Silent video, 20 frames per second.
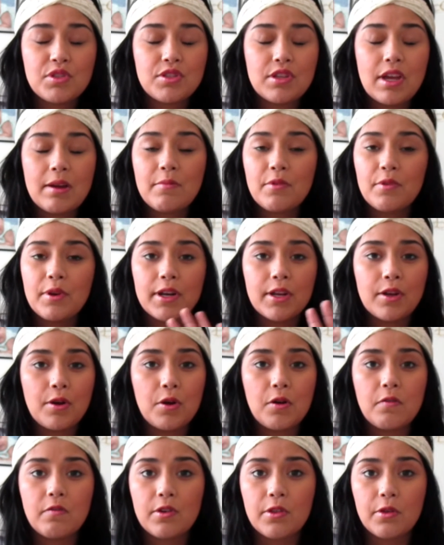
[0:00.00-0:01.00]
I'm already
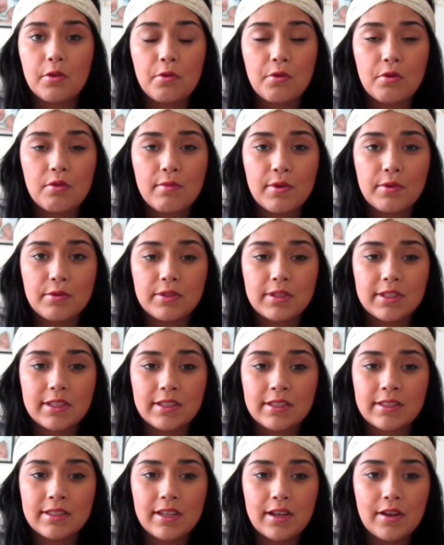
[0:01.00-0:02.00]
over the hormones
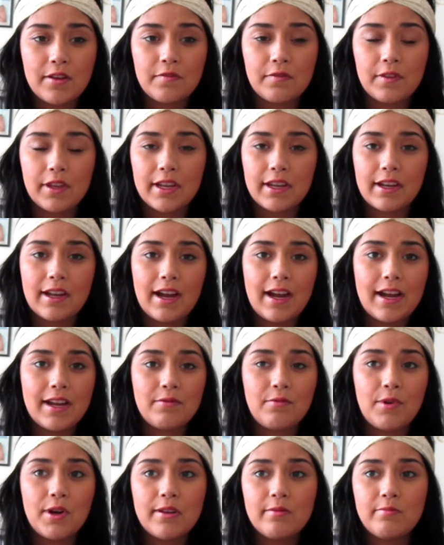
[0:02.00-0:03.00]
stuff. Like,
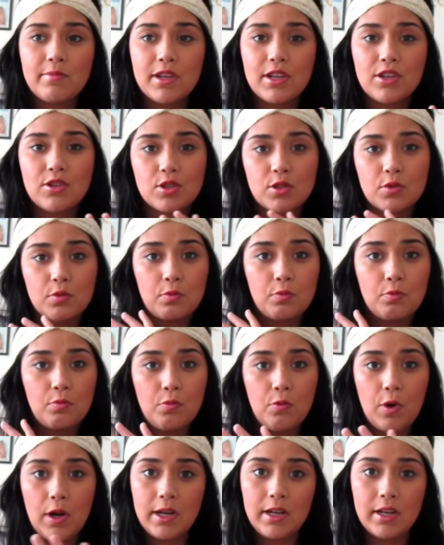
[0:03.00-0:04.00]
I want to be just
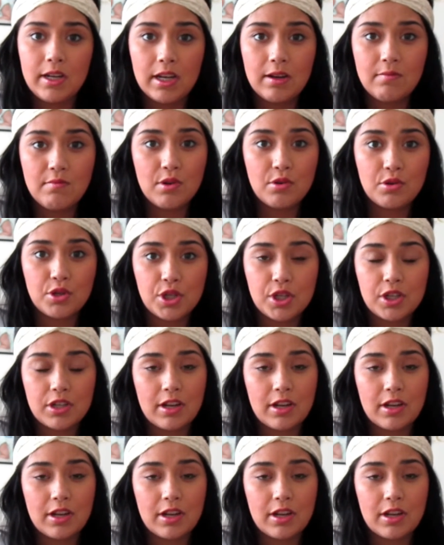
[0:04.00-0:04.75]
one emotion.